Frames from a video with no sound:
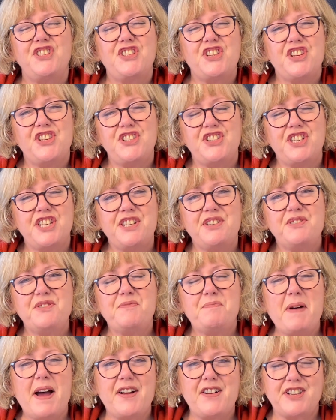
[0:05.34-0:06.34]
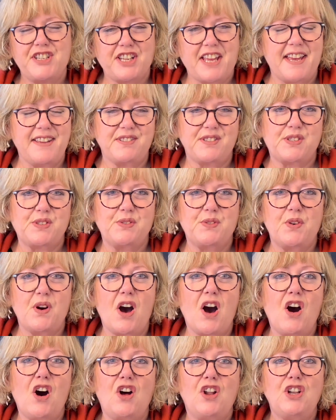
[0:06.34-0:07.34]
Churchill Parish Council
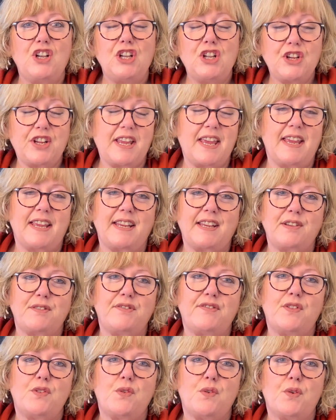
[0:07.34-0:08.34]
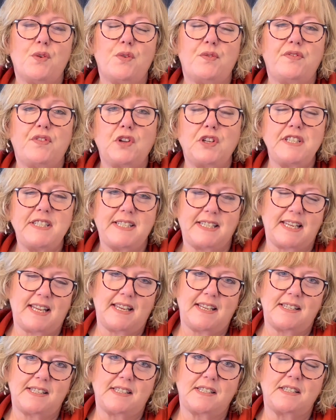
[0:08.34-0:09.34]
are looking for
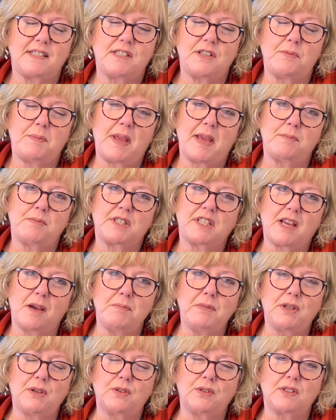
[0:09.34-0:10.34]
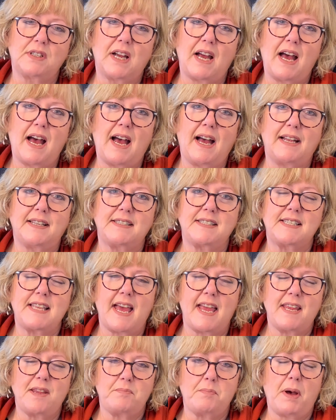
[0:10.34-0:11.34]
volunteers to be able to come along and
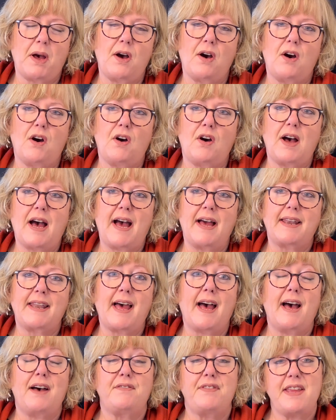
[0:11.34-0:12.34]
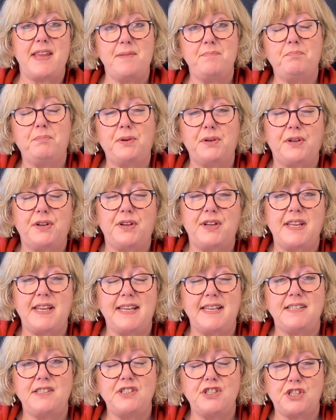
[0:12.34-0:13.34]
take part and have input
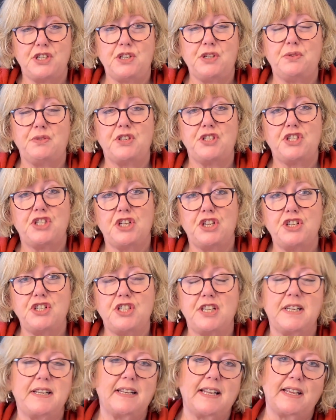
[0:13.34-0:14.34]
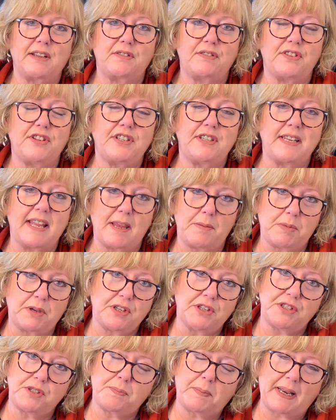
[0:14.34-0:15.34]
into the Churchill and Langford
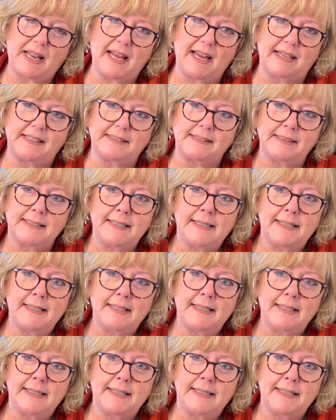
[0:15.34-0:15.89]
Neighbourhood Plan.